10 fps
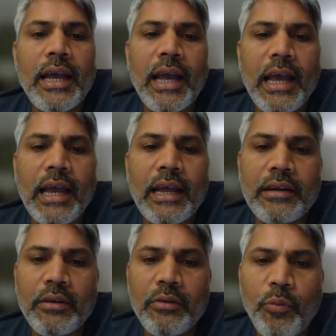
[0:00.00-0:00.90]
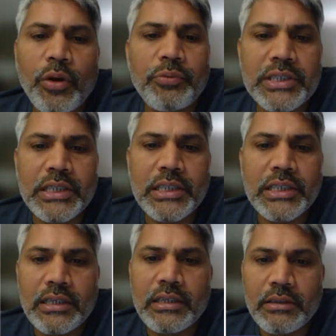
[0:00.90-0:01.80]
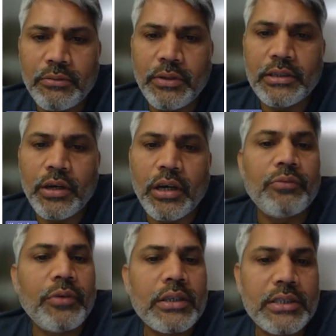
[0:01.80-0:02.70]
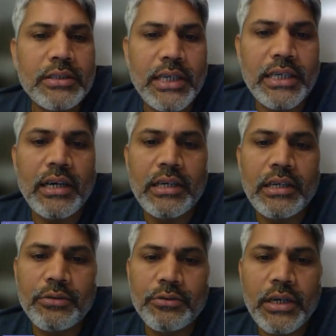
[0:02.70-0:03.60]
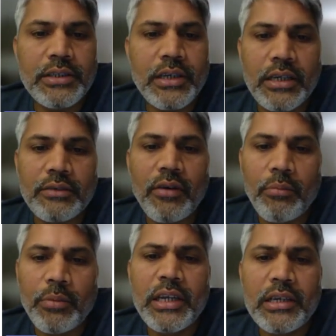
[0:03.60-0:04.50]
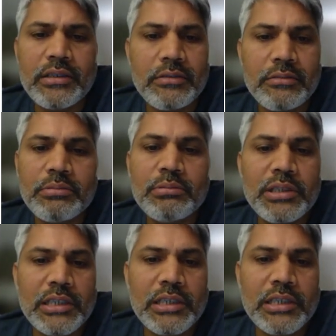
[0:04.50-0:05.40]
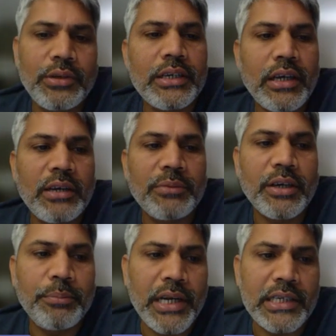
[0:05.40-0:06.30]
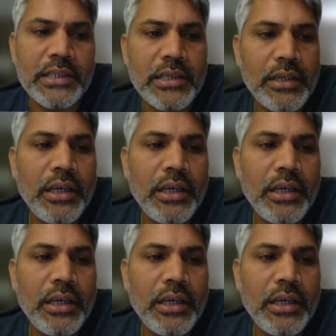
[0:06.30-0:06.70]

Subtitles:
And what we see when you convert this data into Delta Lake form, and it's 6 to 8 times compressed.